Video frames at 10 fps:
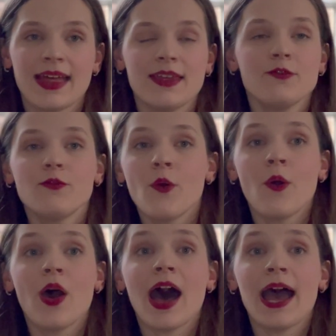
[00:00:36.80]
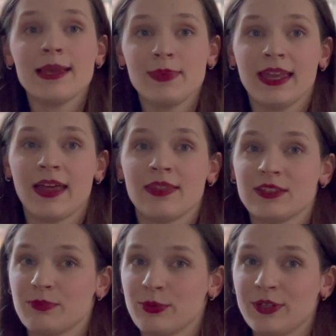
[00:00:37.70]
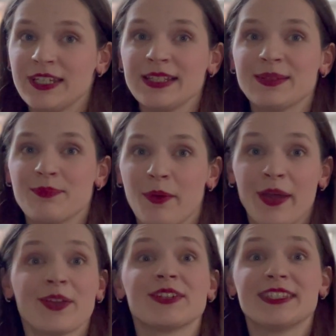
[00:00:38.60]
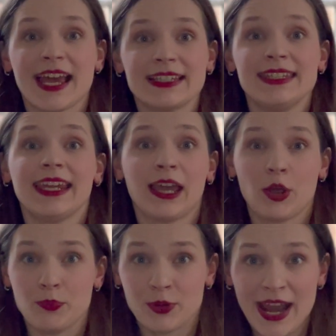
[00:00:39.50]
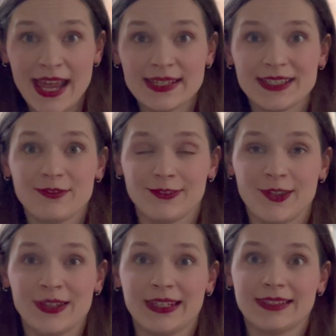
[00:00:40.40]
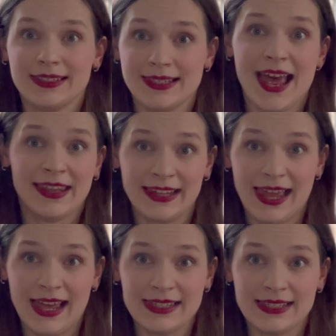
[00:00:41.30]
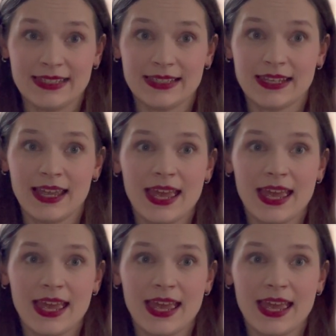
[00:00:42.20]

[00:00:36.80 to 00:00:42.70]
Therefore, I began this project by conducting a comprehensive learning needs analysis.